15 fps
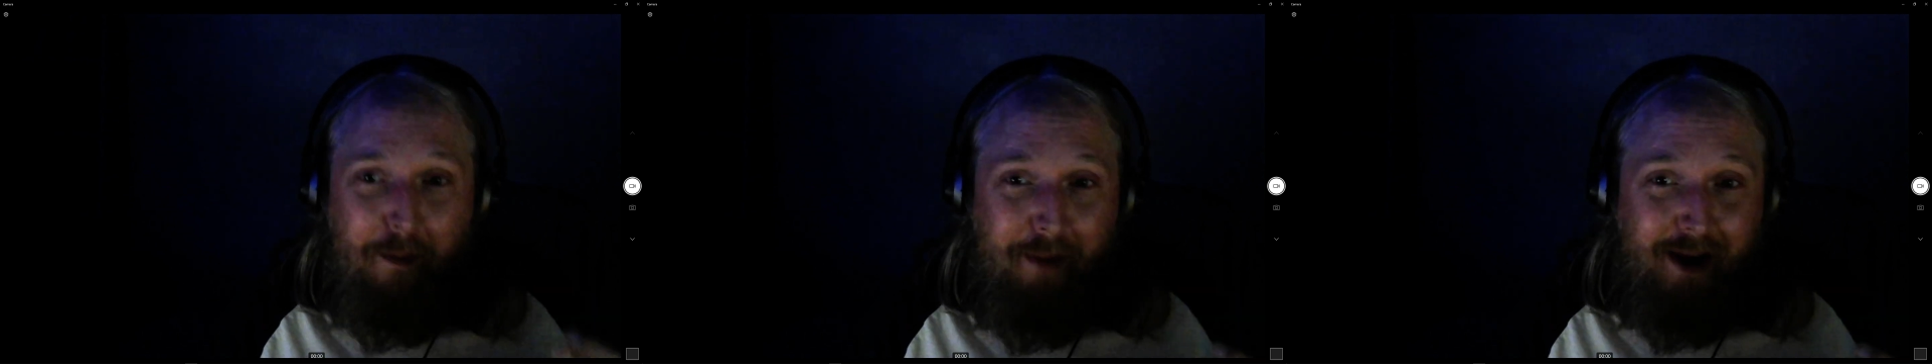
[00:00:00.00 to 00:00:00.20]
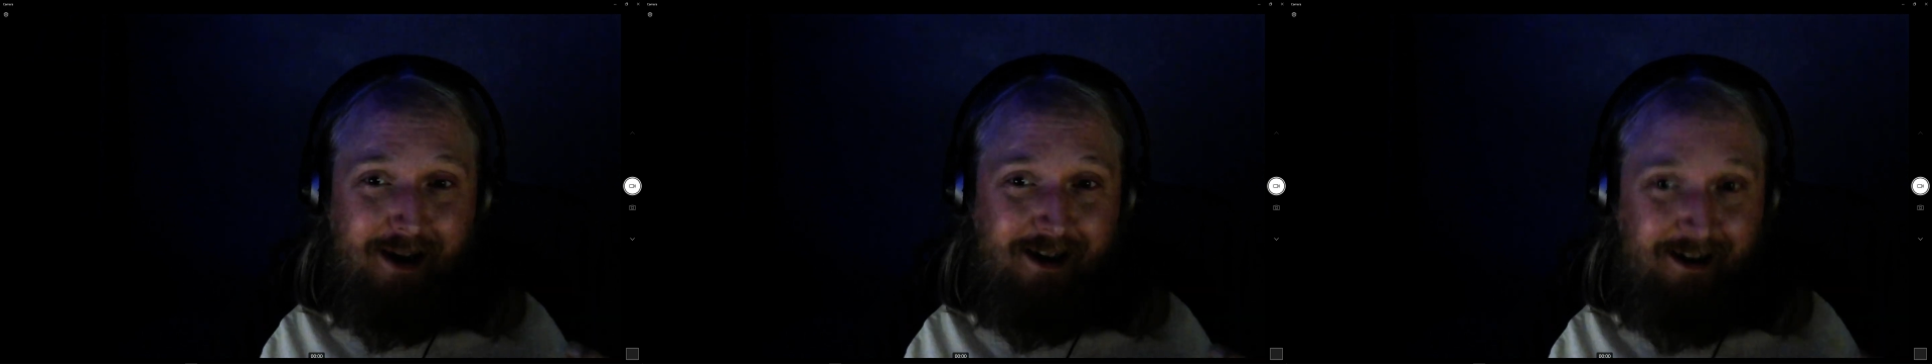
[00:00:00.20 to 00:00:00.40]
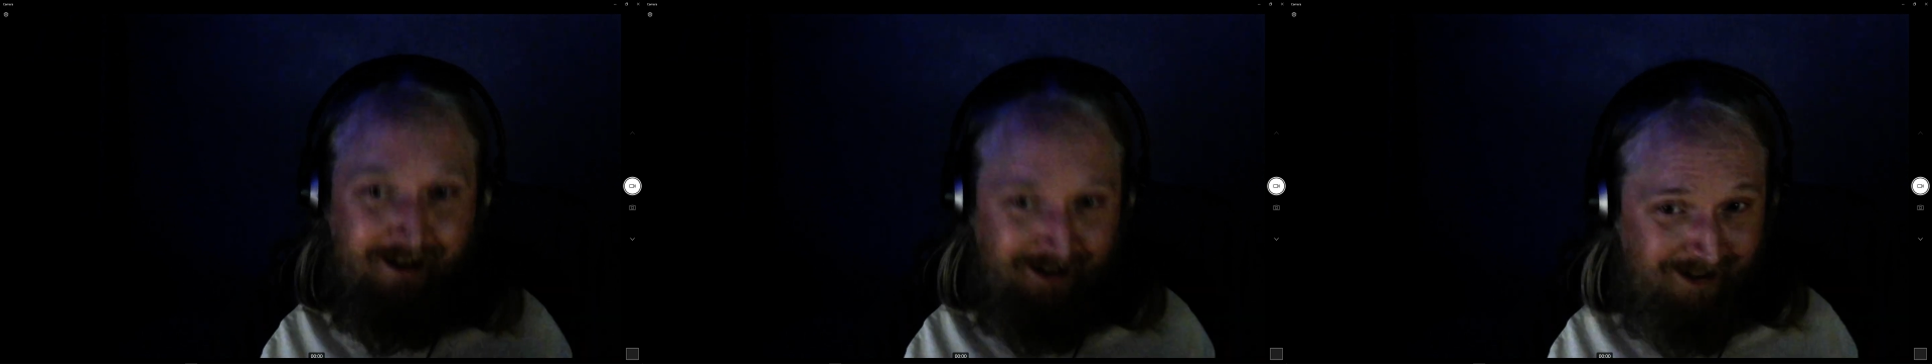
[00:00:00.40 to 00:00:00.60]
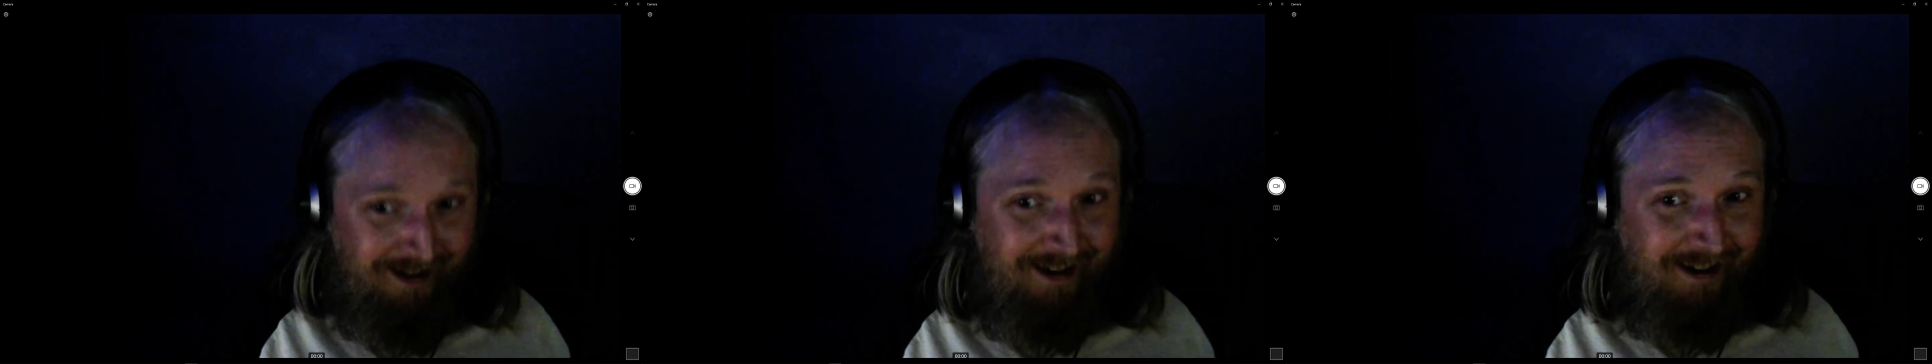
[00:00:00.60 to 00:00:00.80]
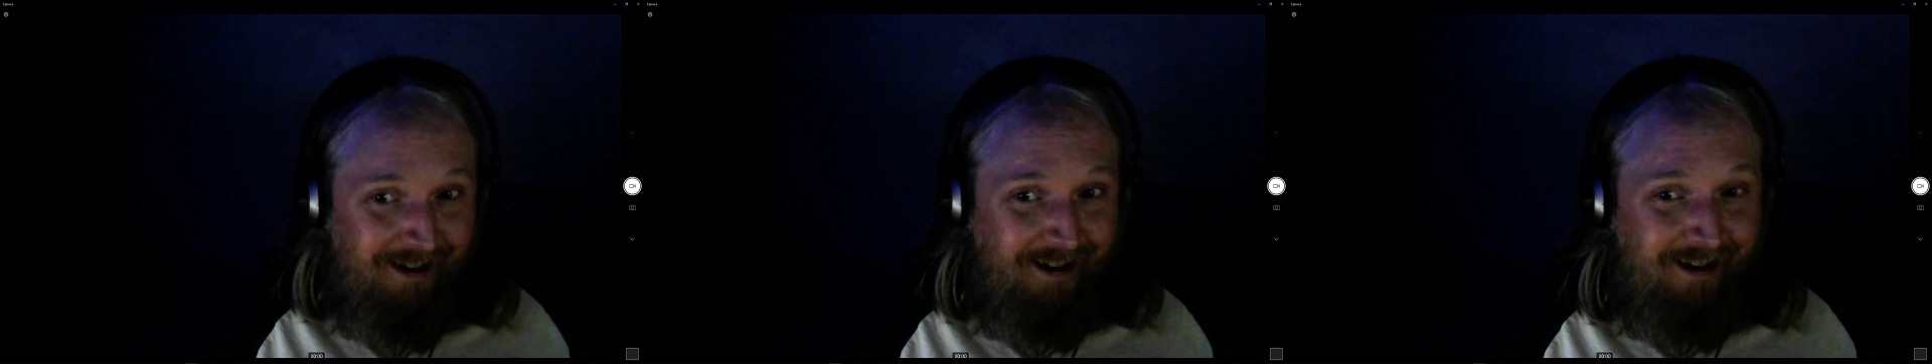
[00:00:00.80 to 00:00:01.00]
best
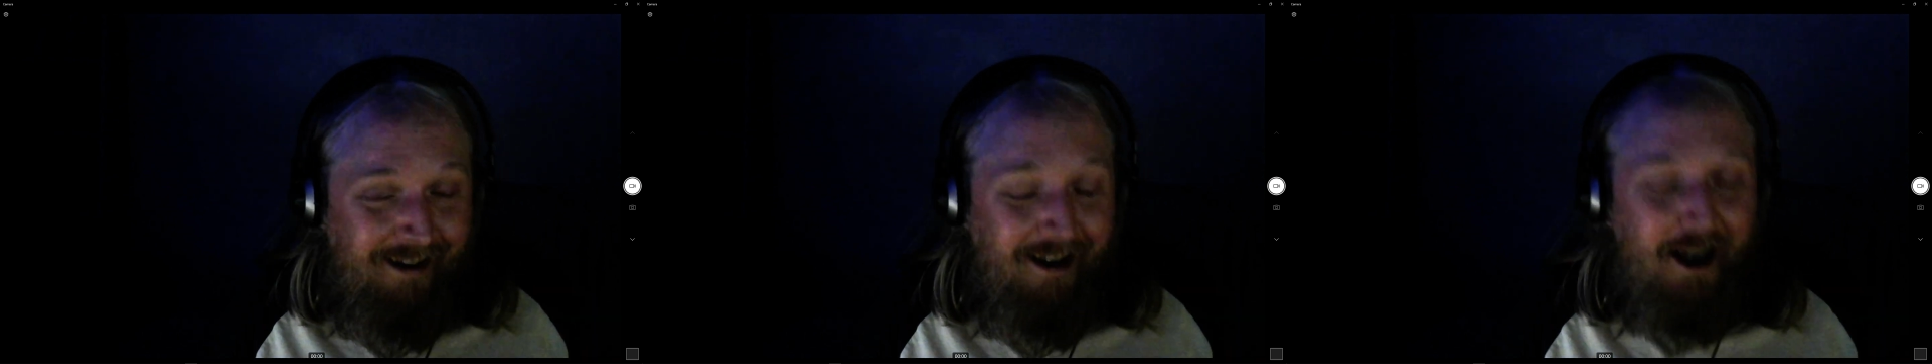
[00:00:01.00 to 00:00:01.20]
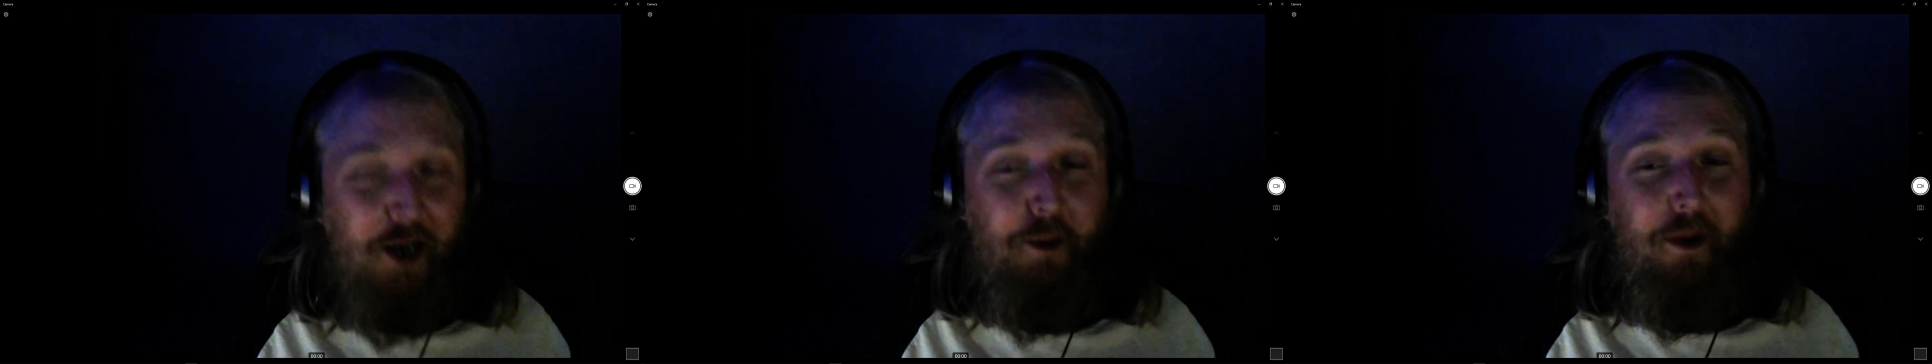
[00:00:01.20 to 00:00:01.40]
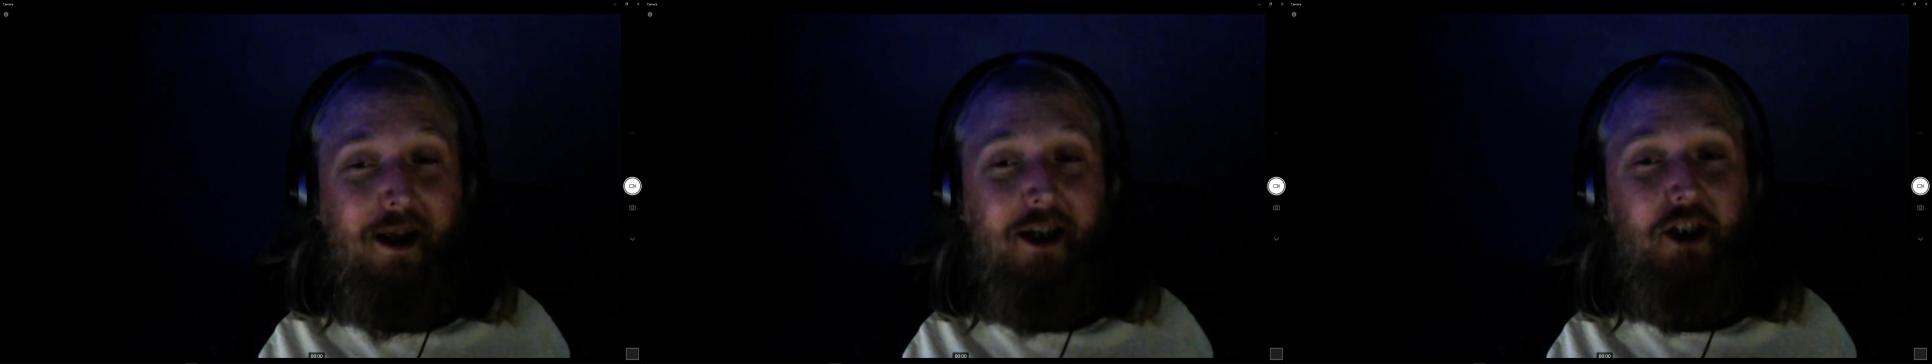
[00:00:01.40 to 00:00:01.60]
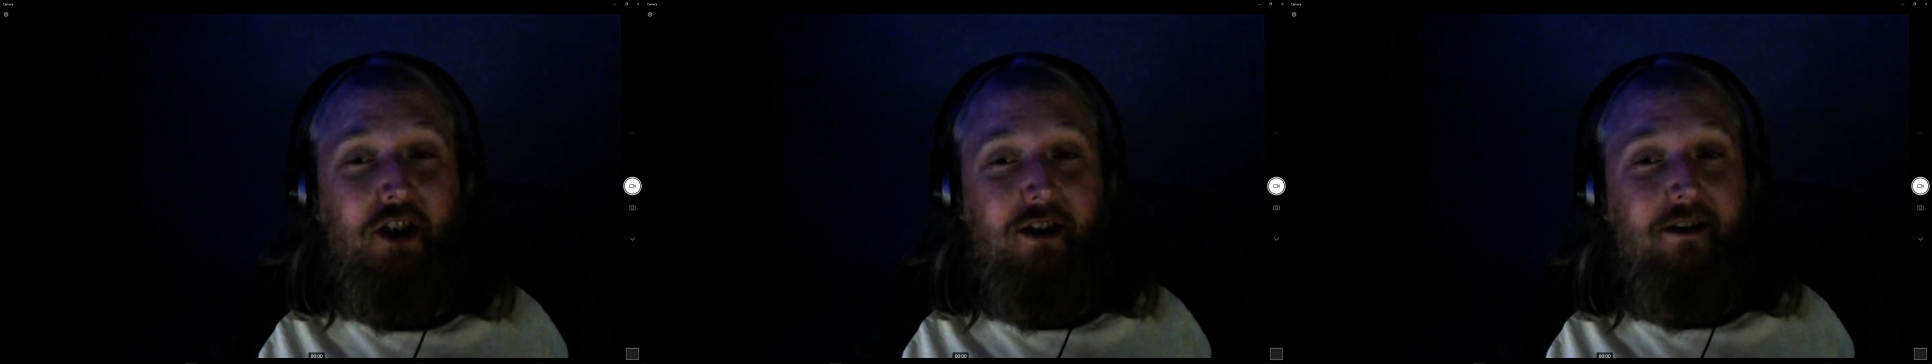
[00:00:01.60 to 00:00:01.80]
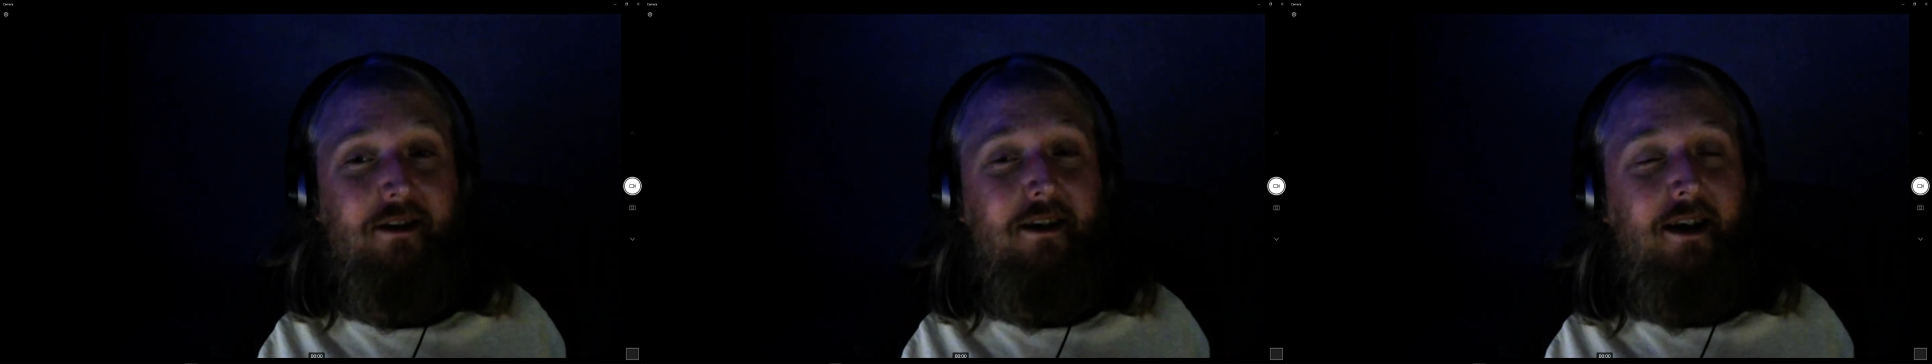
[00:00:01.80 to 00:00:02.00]

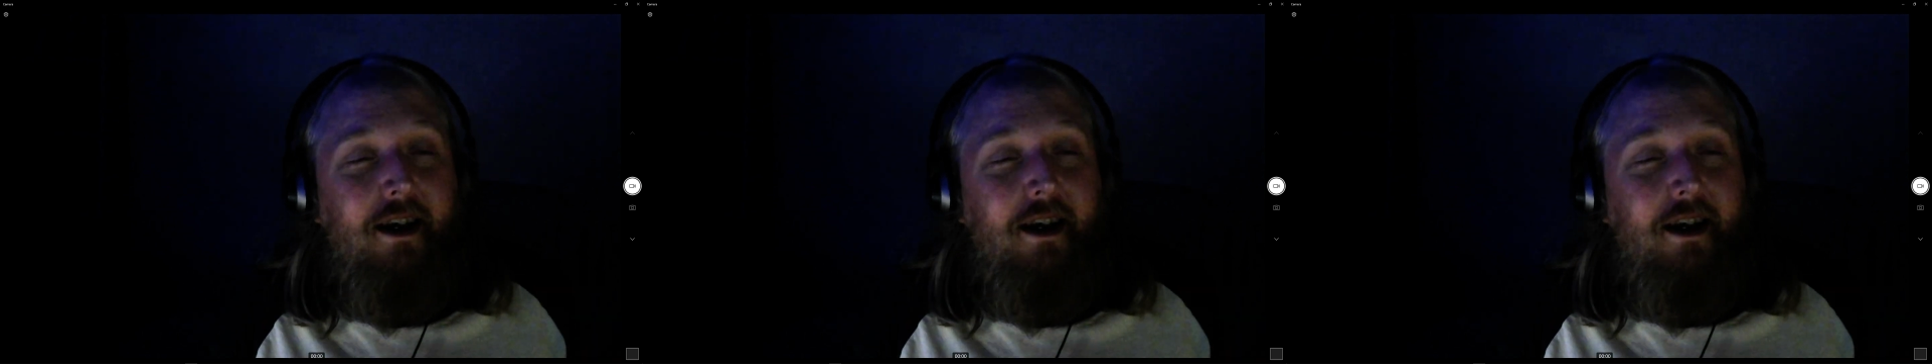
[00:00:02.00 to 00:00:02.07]
explanation.